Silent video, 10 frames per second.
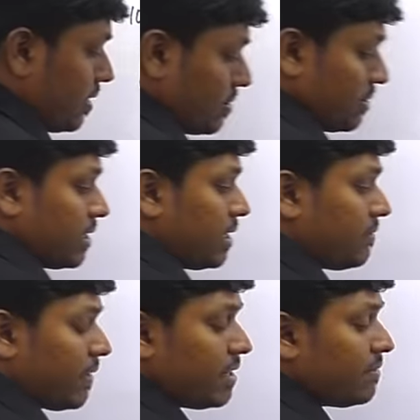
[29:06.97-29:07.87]
So
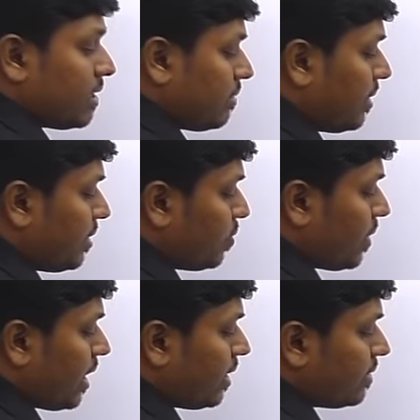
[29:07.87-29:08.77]
35 divided by
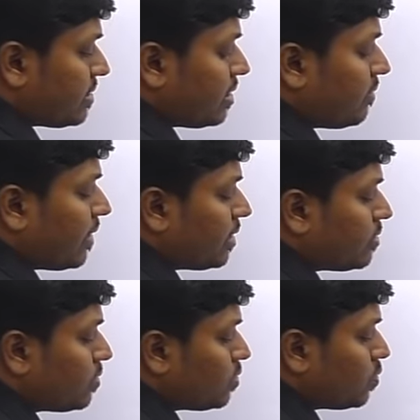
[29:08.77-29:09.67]
280 is equal
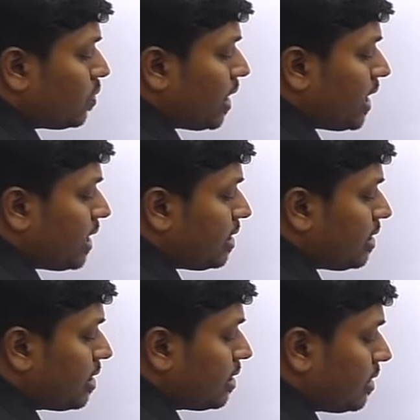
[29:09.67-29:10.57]
to
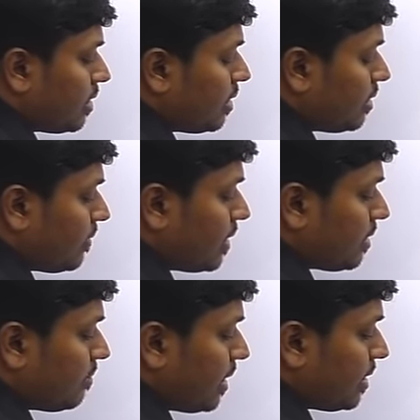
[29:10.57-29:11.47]
280
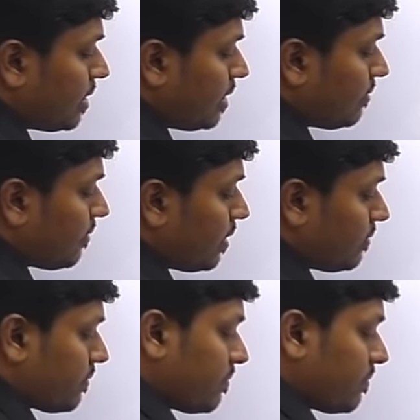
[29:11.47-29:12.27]
divided by 35.